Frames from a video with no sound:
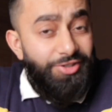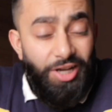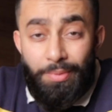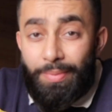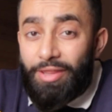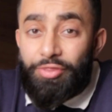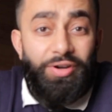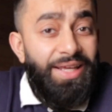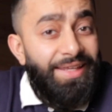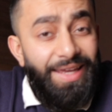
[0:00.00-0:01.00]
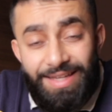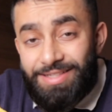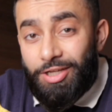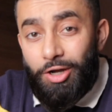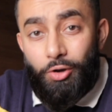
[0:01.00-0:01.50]
So come about 3
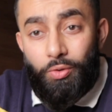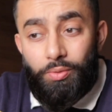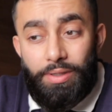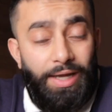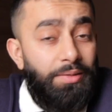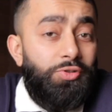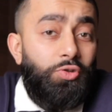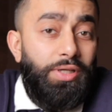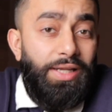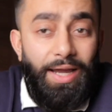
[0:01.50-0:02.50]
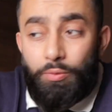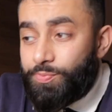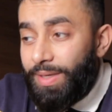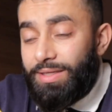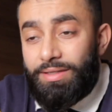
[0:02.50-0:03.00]
years ago, alhamdulillah, I was
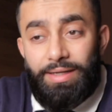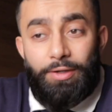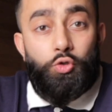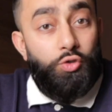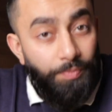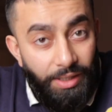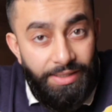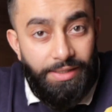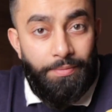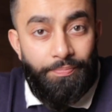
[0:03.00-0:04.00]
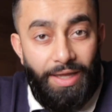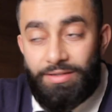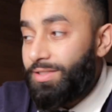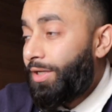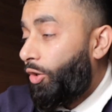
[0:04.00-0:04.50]
making like good money.
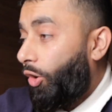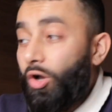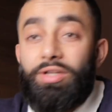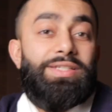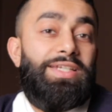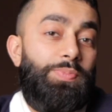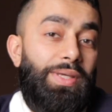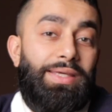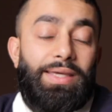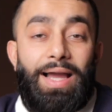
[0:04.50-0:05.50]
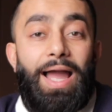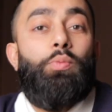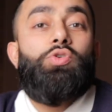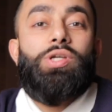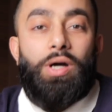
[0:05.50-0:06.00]
And honestly speaking, I
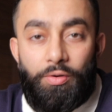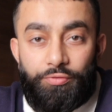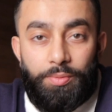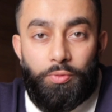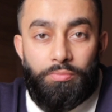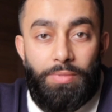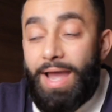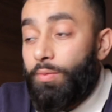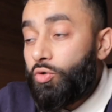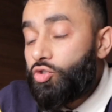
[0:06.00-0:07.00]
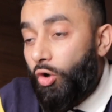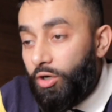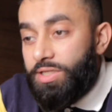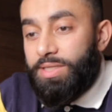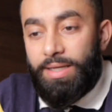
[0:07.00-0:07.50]
was comfortable. I was
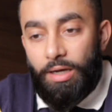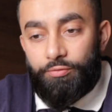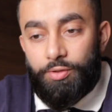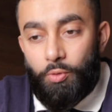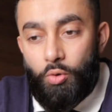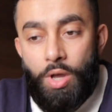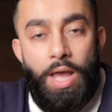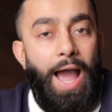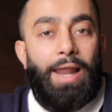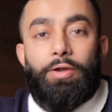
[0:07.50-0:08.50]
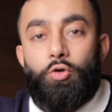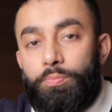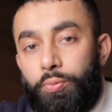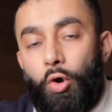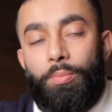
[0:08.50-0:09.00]
honestly comfortable, and I
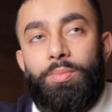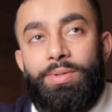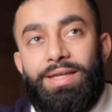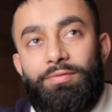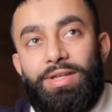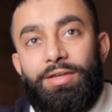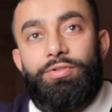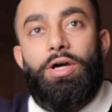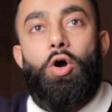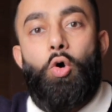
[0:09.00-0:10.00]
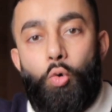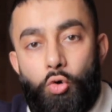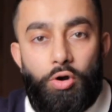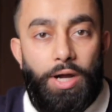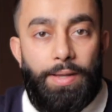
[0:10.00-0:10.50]
could probably have lived
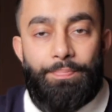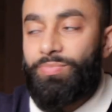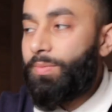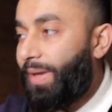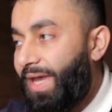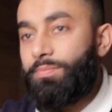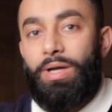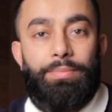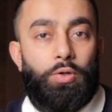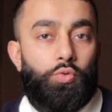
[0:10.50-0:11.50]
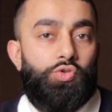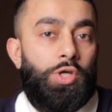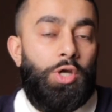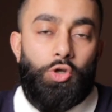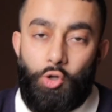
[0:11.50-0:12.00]
all right, paid my bills,
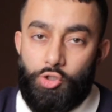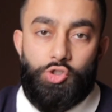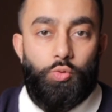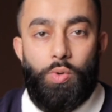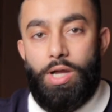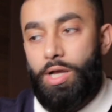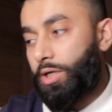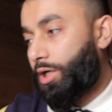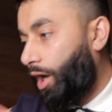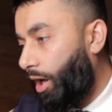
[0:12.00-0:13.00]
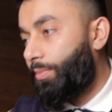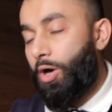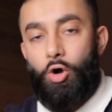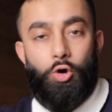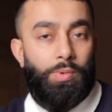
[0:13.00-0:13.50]
gone to work, come
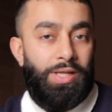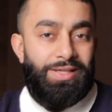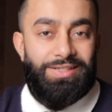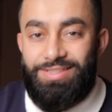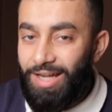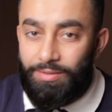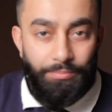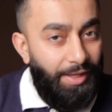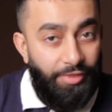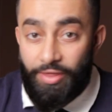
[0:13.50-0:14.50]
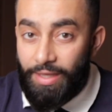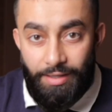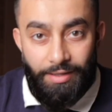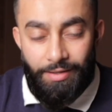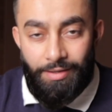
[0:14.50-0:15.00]
home, done my
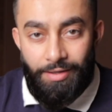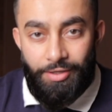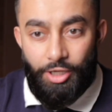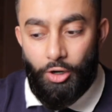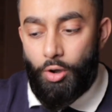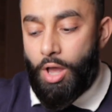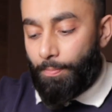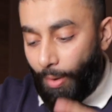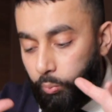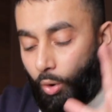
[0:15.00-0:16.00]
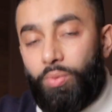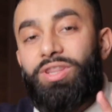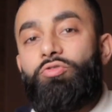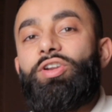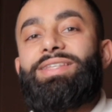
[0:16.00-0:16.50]
thing, you know. But what were
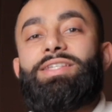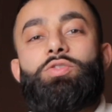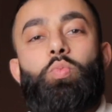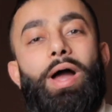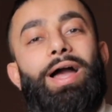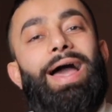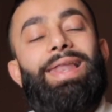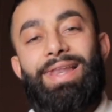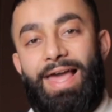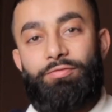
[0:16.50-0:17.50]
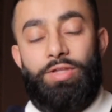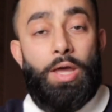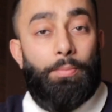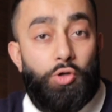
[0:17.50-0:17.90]
the reasons why I left?